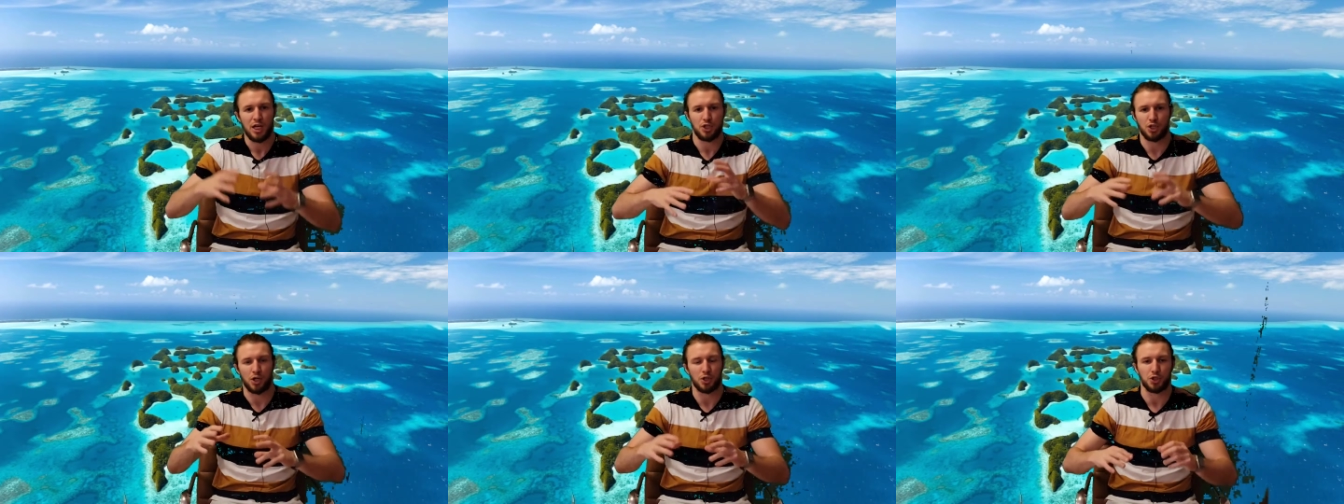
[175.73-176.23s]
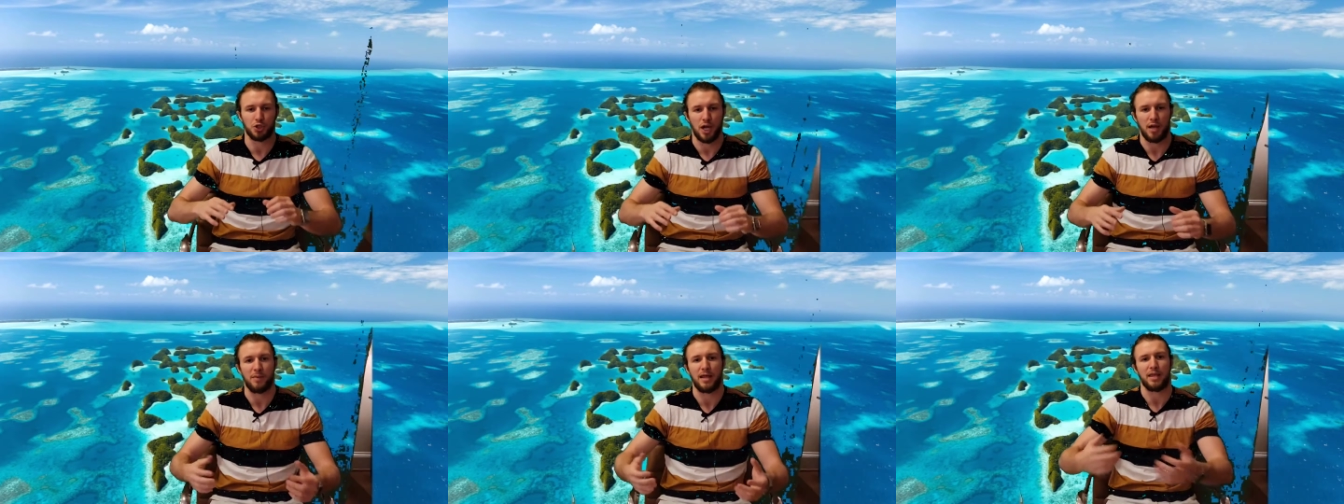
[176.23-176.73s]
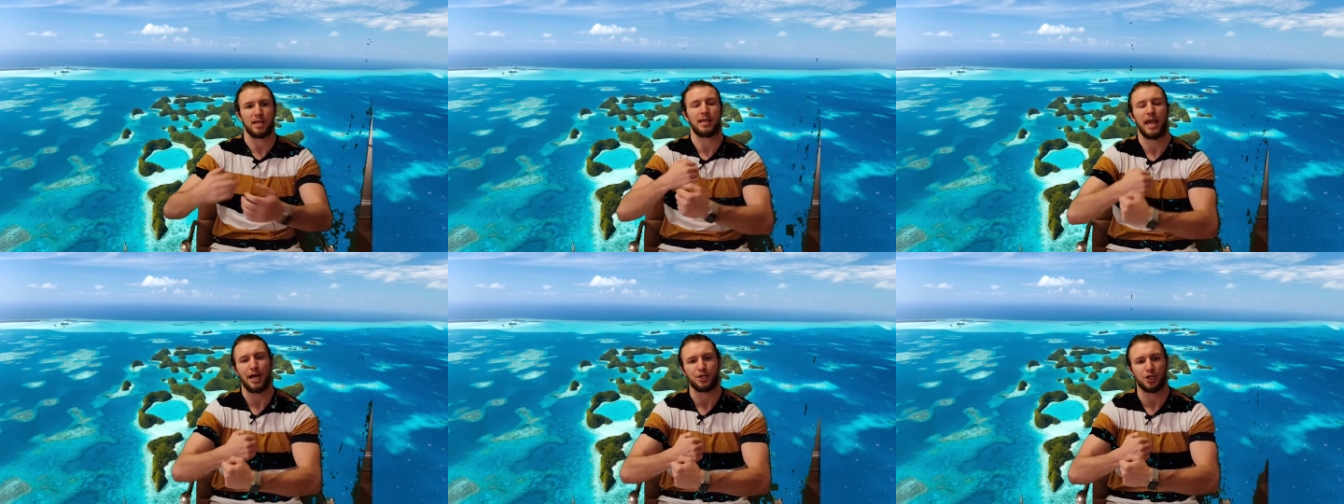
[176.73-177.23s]
jungle gym and then
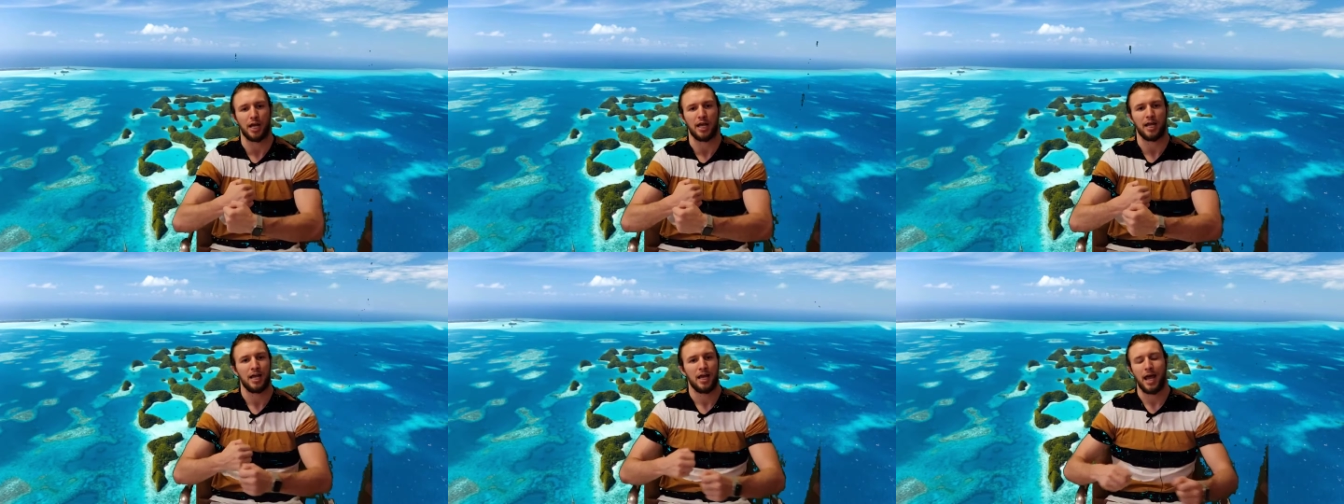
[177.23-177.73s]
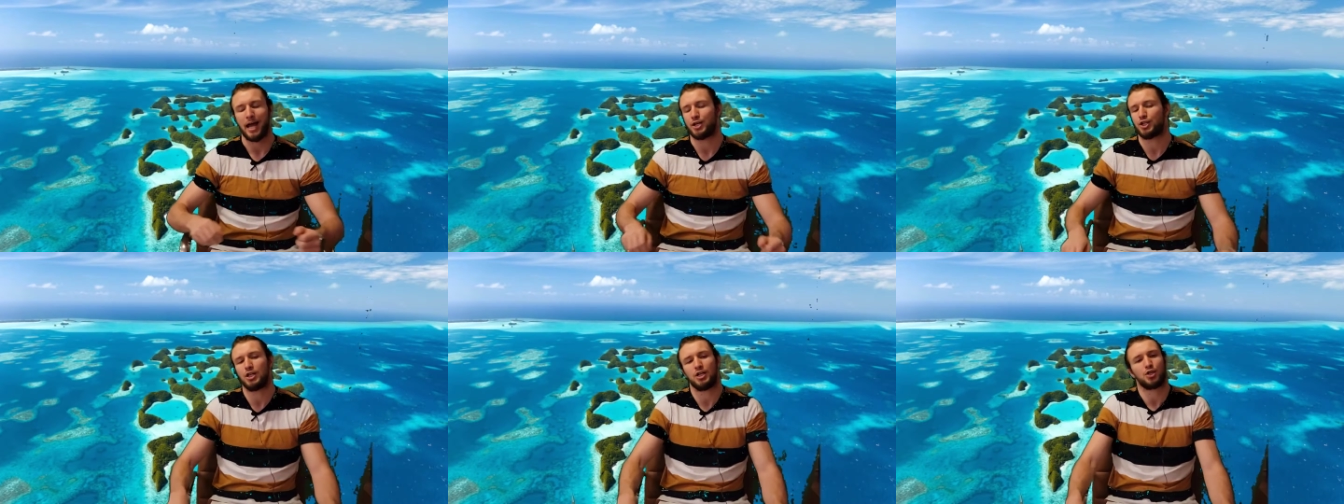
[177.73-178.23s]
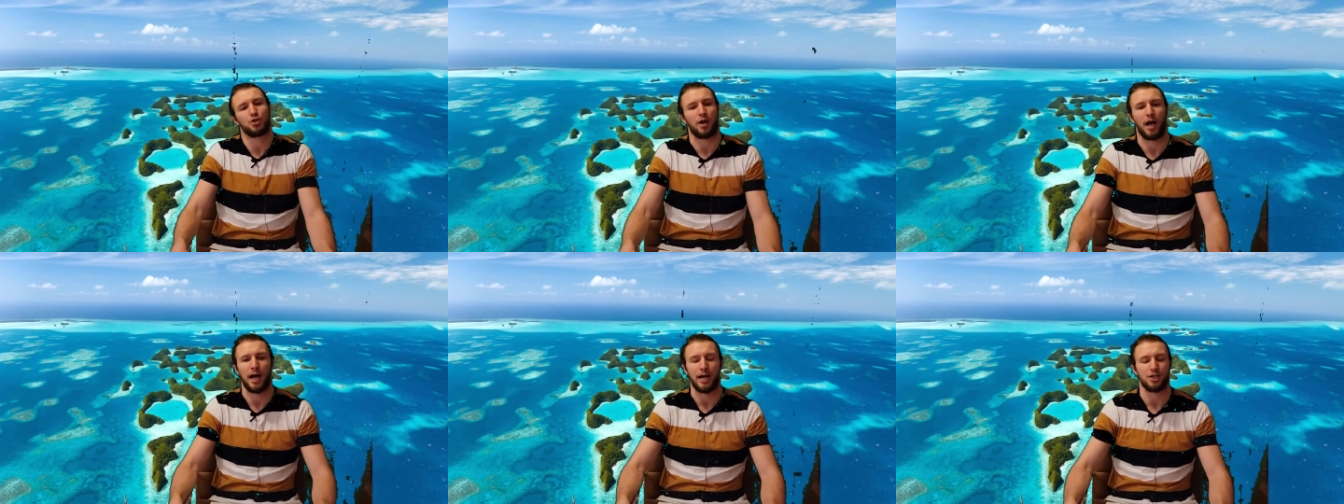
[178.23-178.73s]
catch it. And she
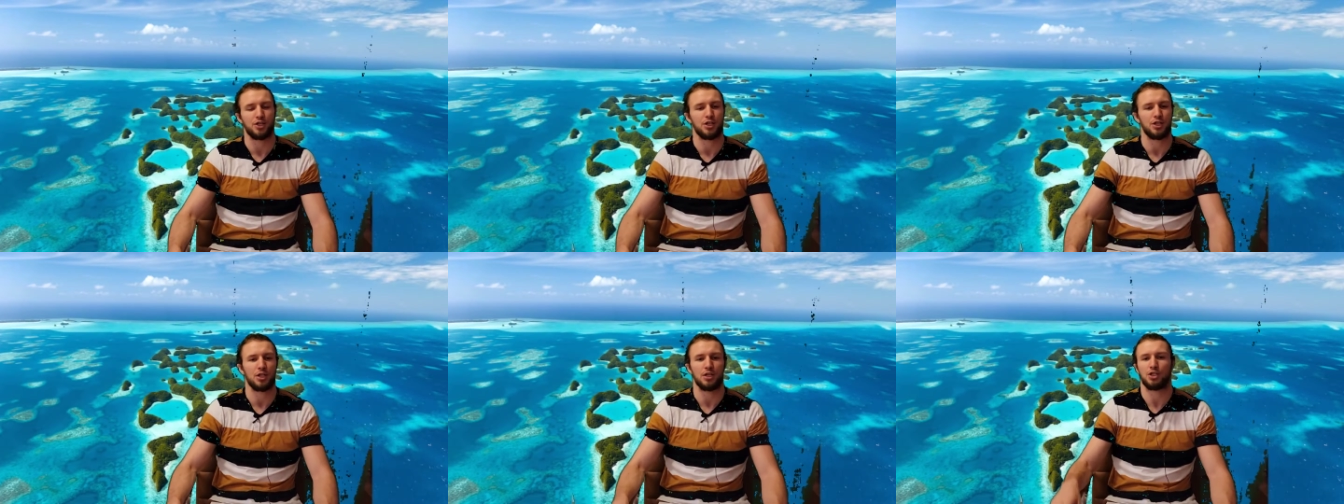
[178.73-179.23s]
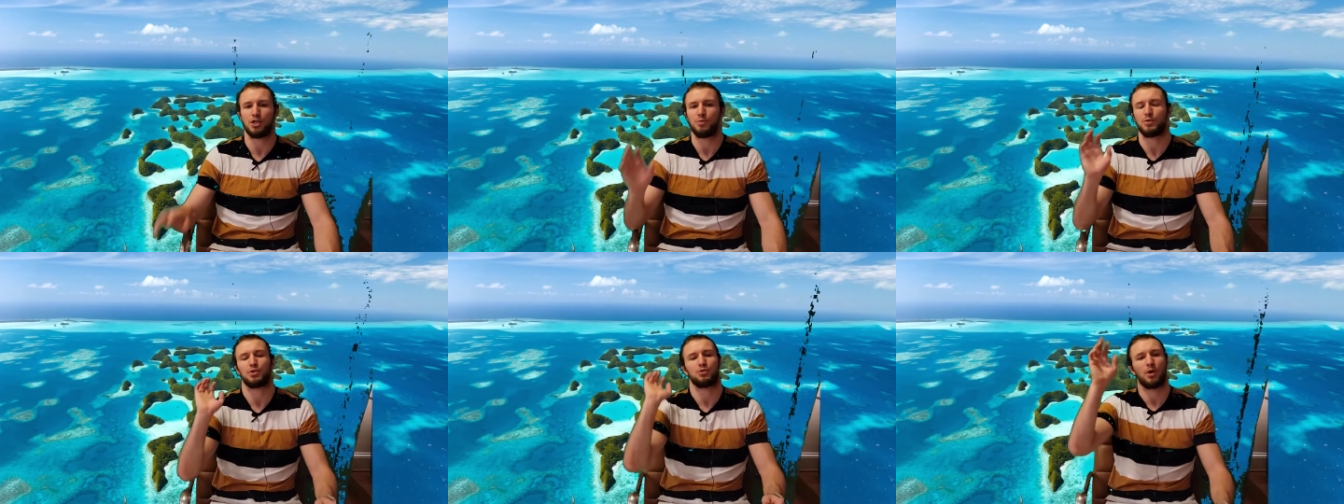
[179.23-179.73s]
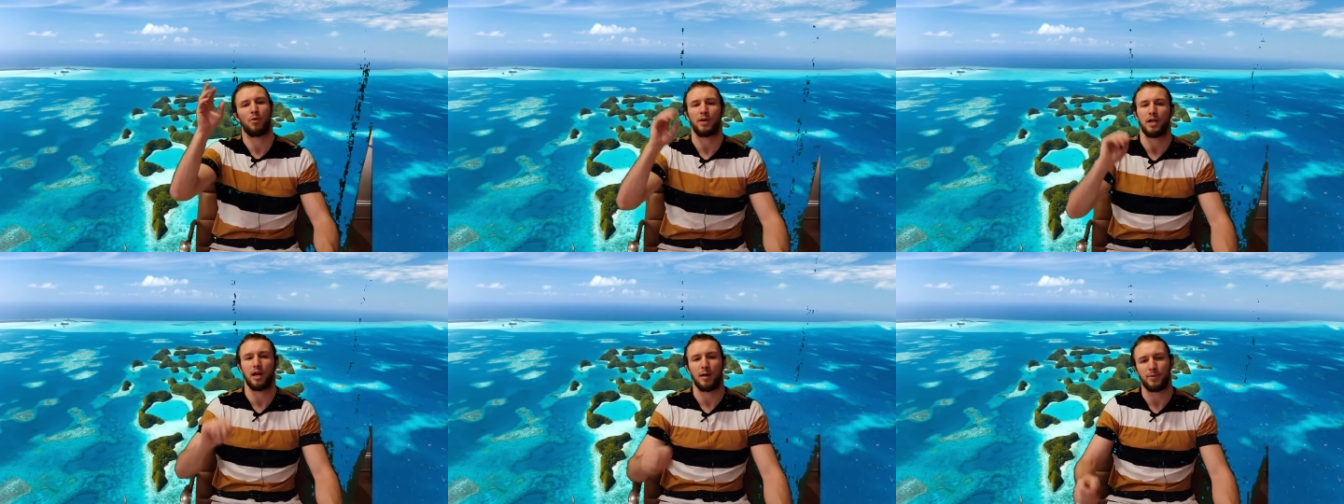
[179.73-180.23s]
tried. She was throwing
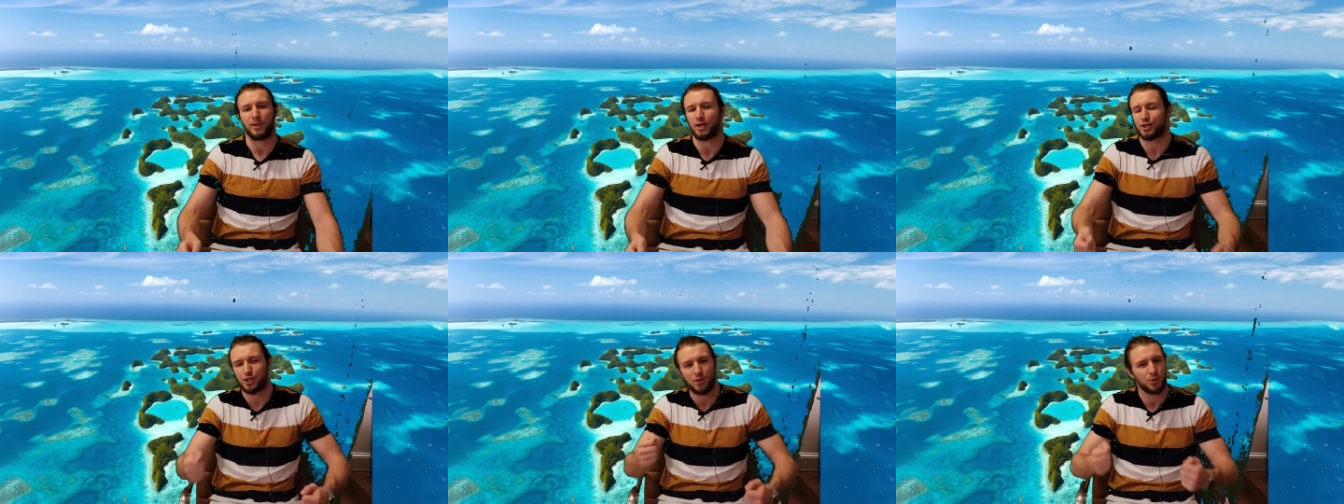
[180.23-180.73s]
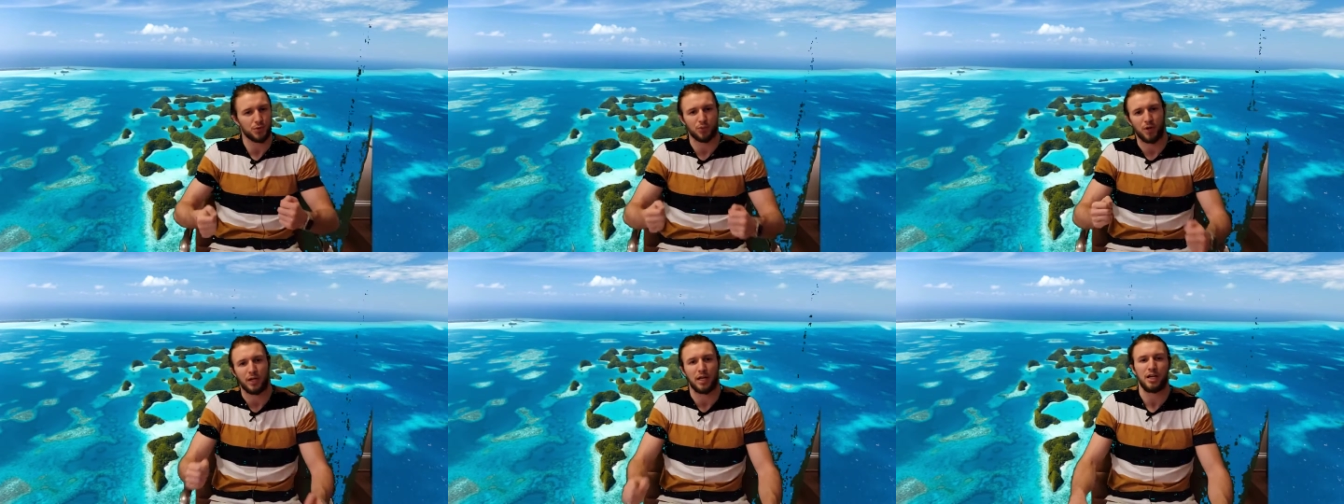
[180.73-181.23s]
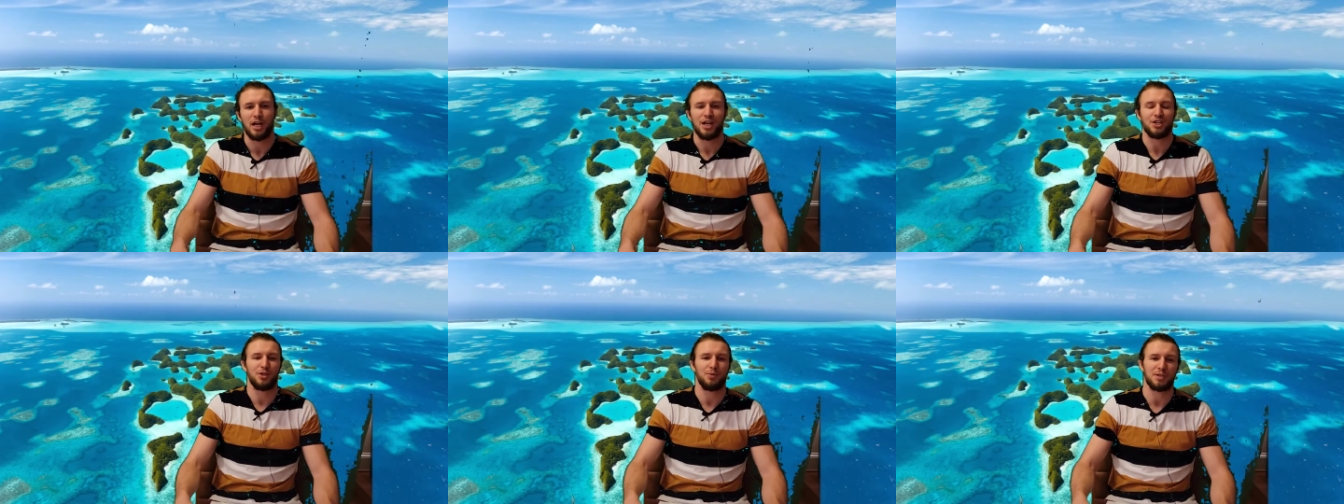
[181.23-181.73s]
it up there. She was running.
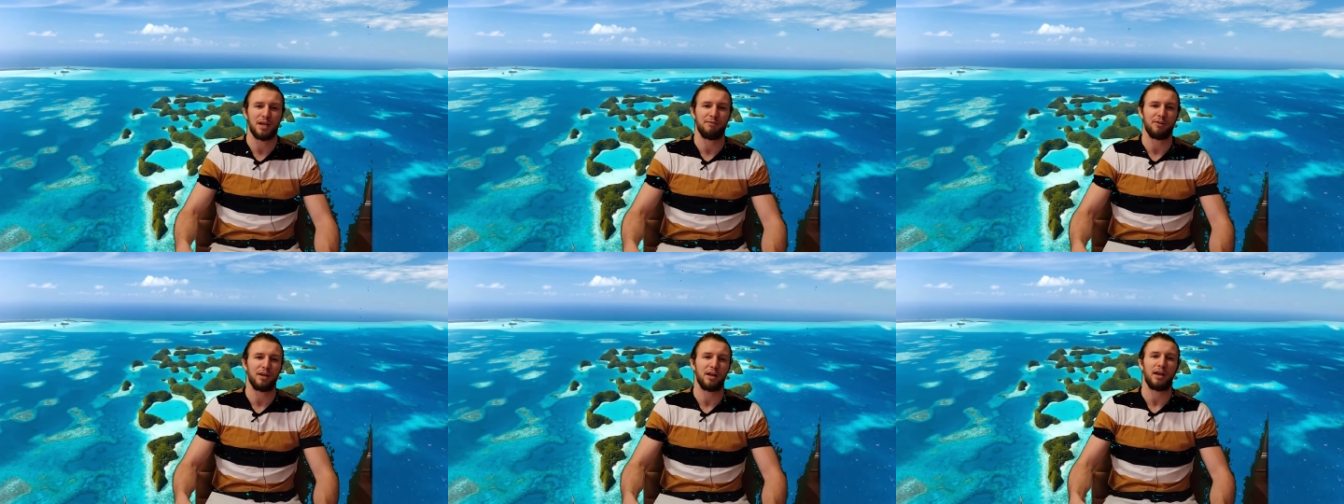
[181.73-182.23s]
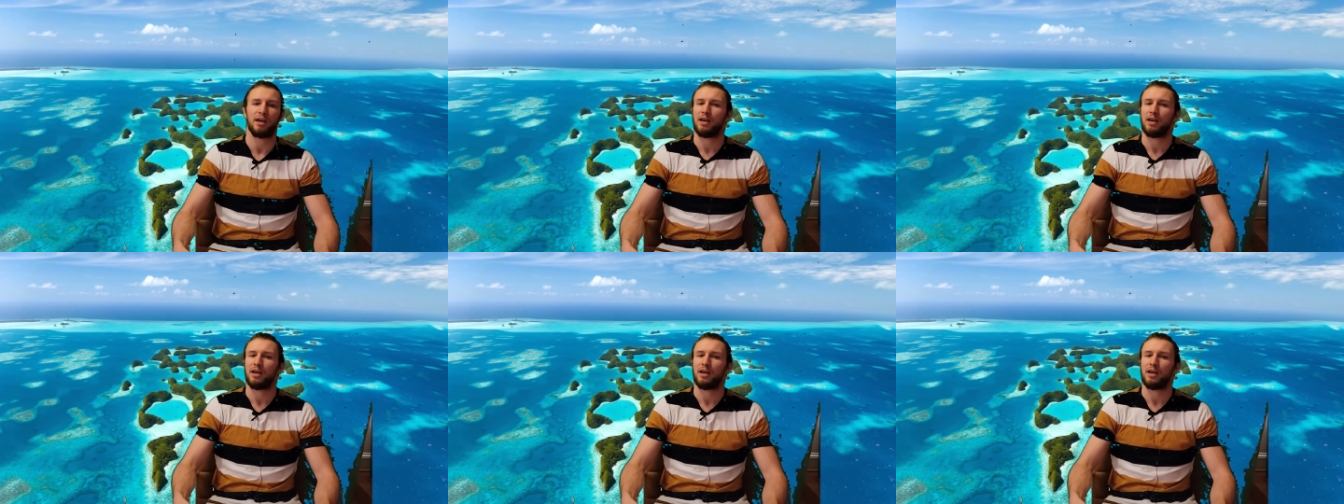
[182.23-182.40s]
She was giving it